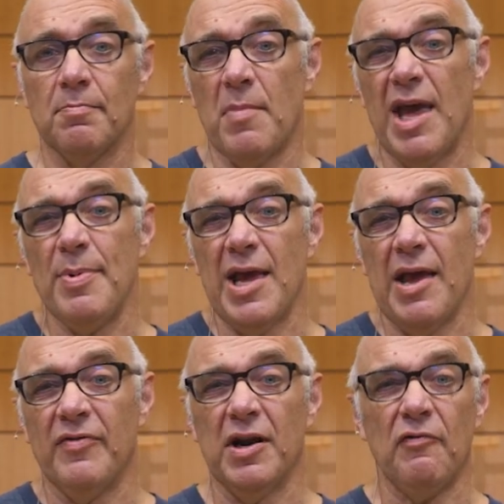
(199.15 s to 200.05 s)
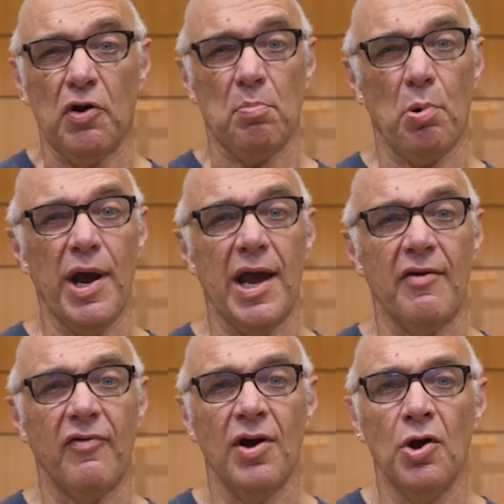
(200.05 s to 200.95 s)
Maybe even if you're
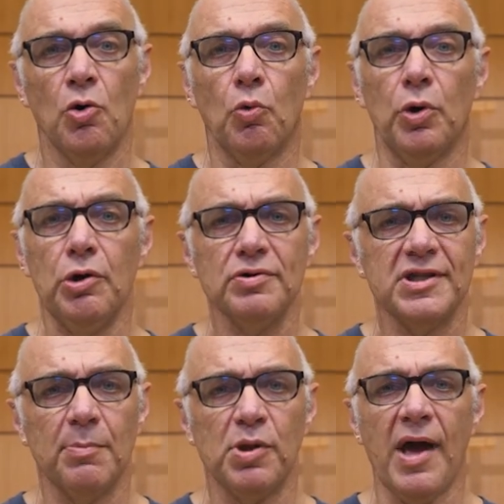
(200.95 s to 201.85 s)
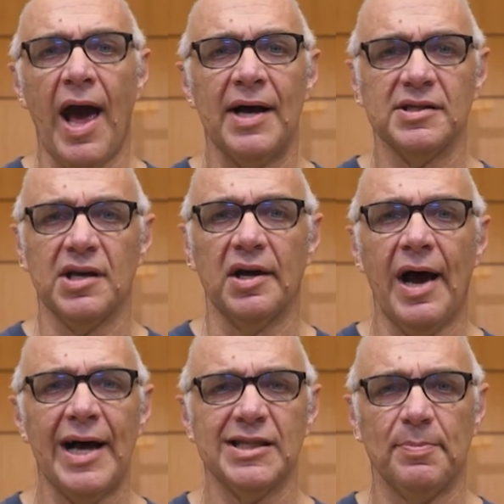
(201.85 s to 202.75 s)
brave, will you simply ask a
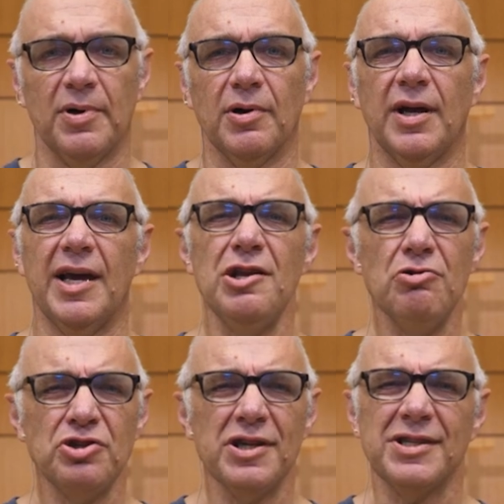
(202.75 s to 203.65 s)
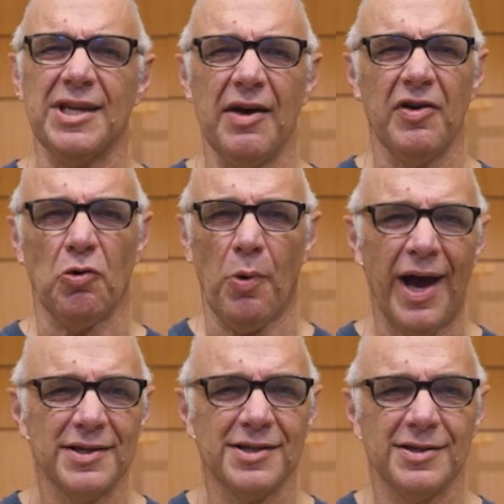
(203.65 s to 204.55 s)
gossiper, can you just give it a
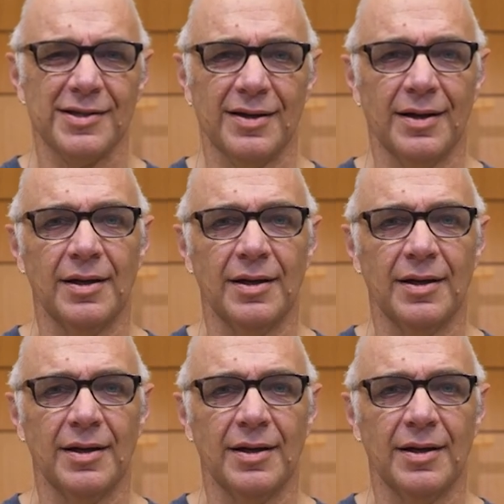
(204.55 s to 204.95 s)
rest?